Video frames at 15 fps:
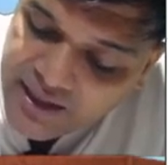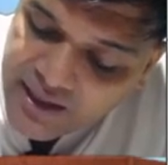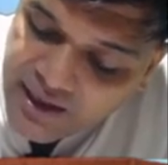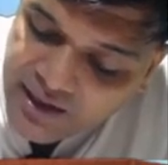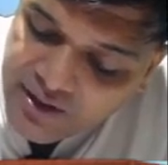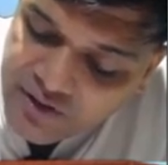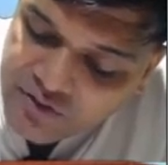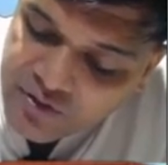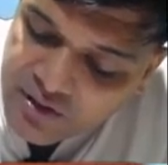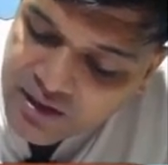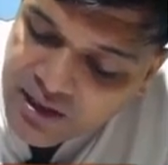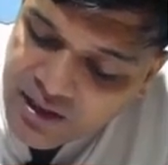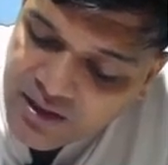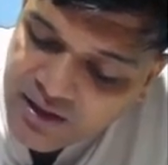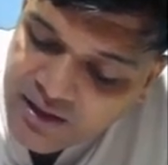Understood
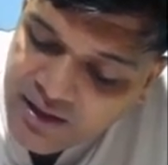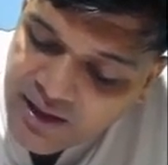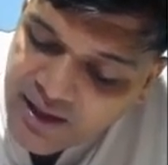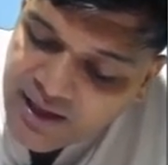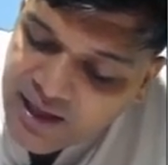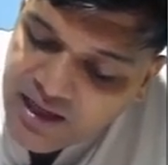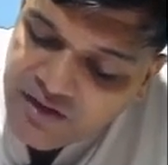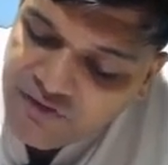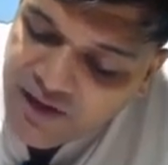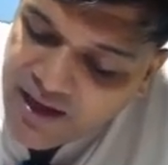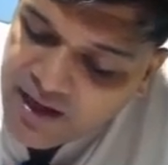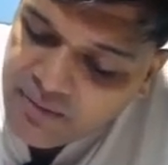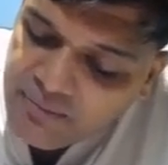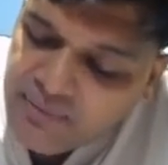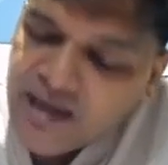na? If I
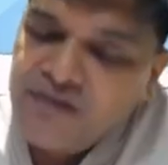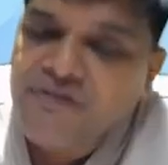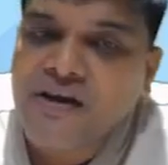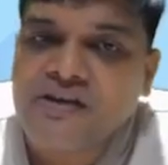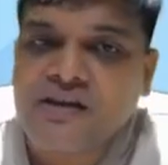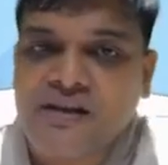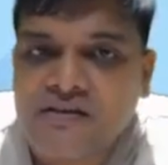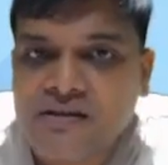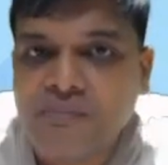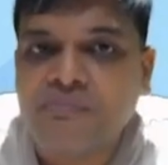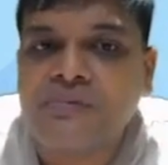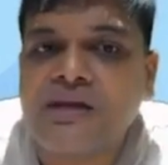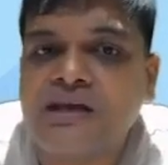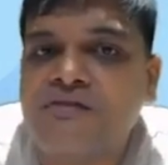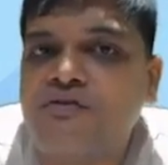am manufacturing
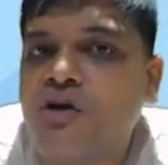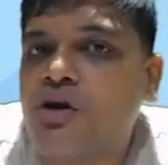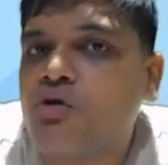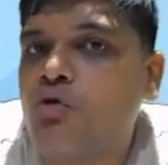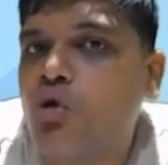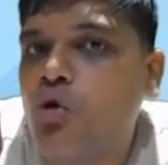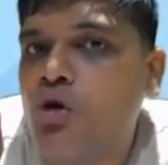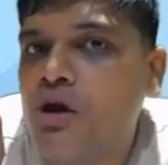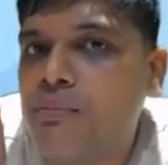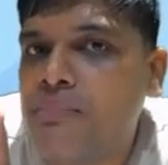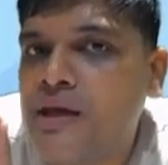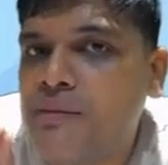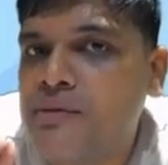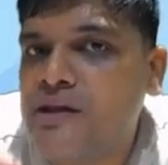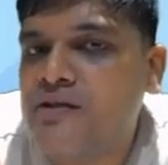something for old
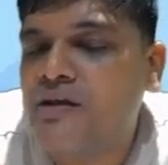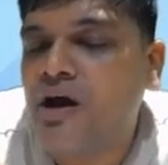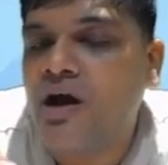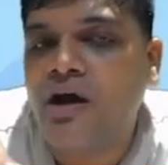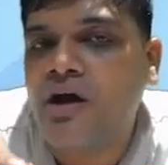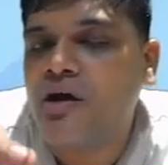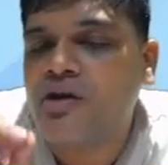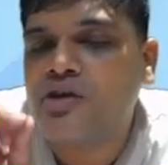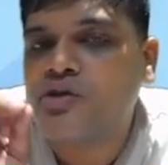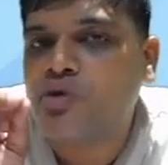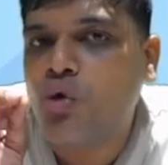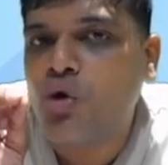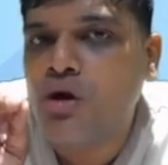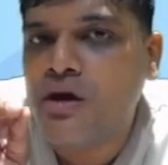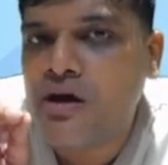babies,
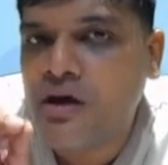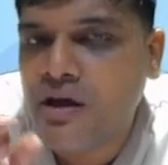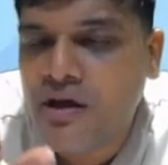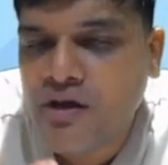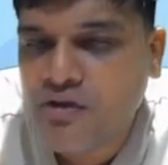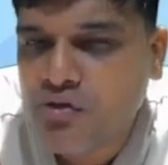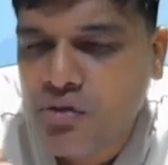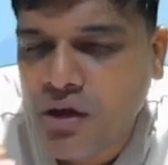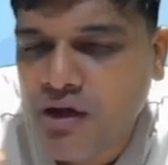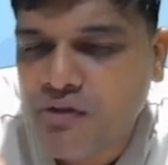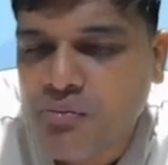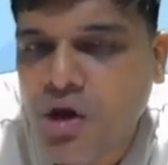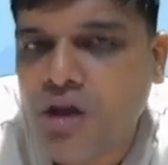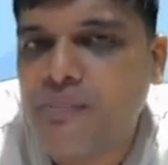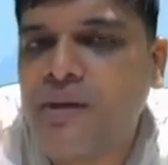
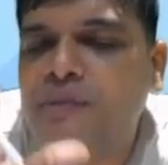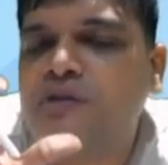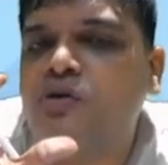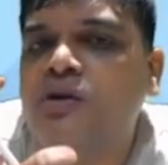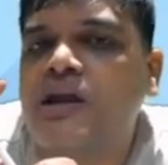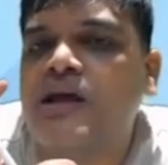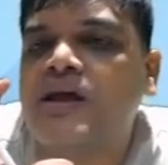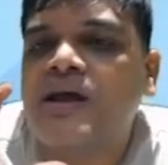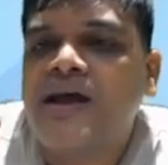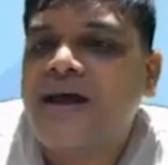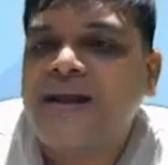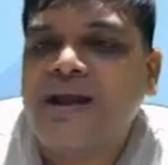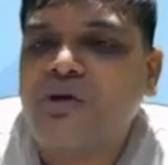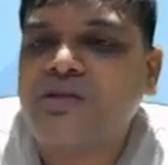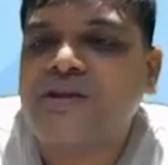small babies only,
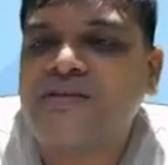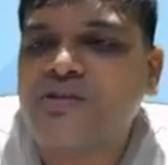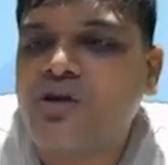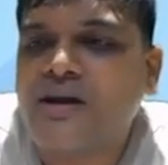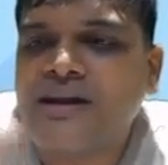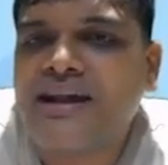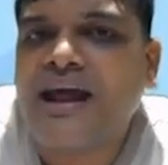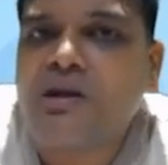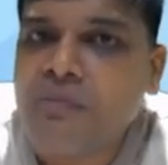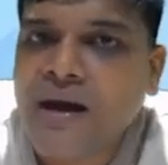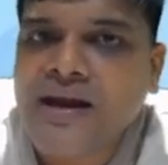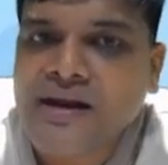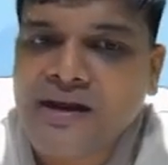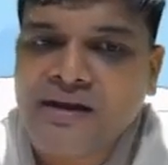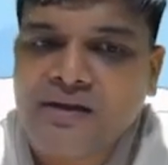now this is not a narrow
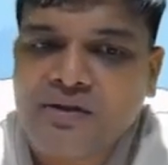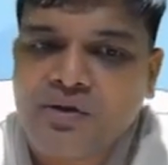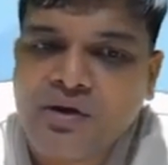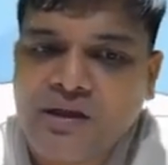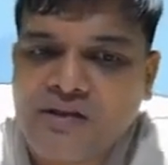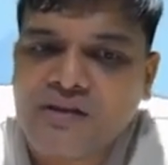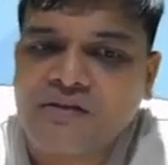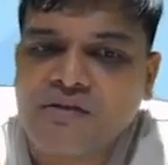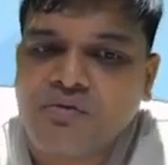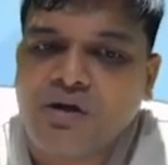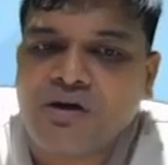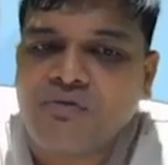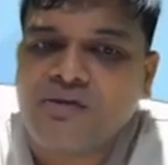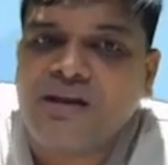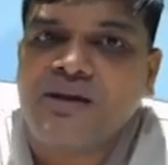market. Okay, this is
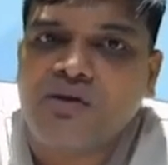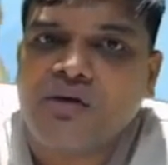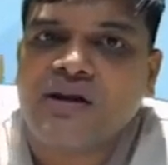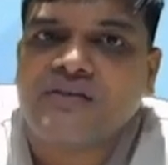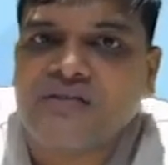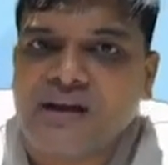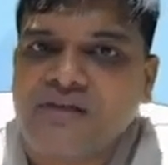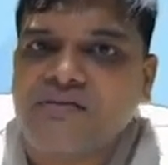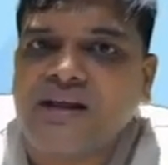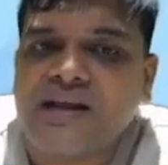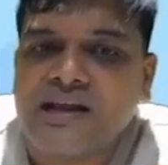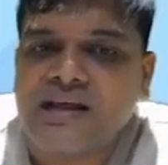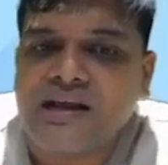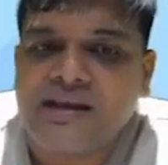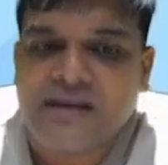what we need to understand very
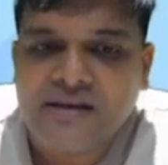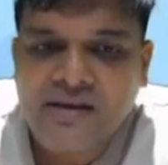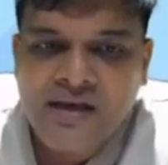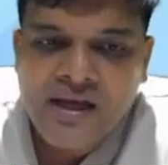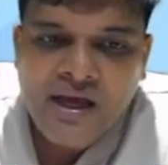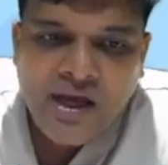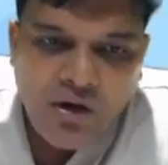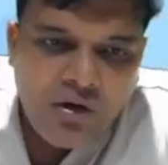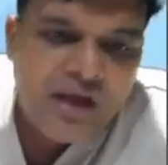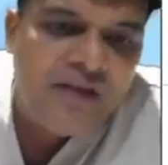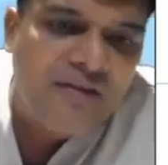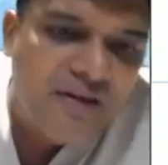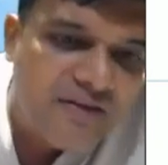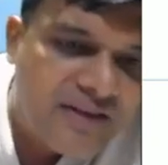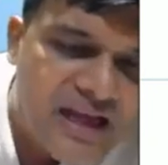clearly.
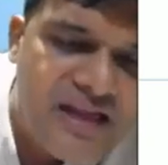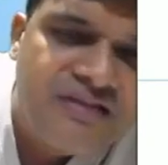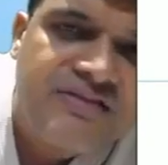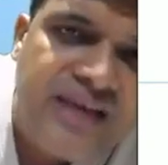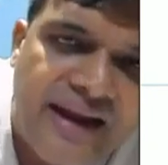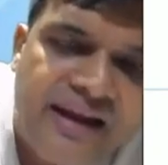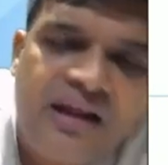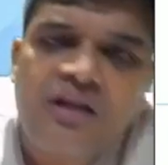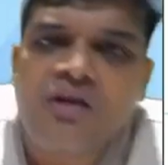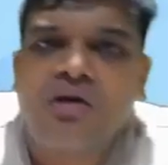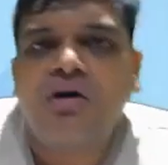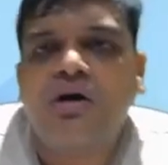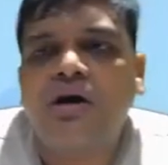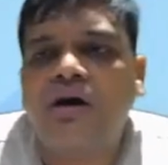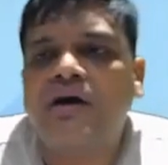Okay, sales channel,
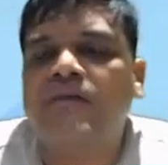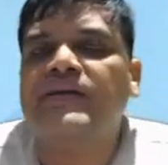we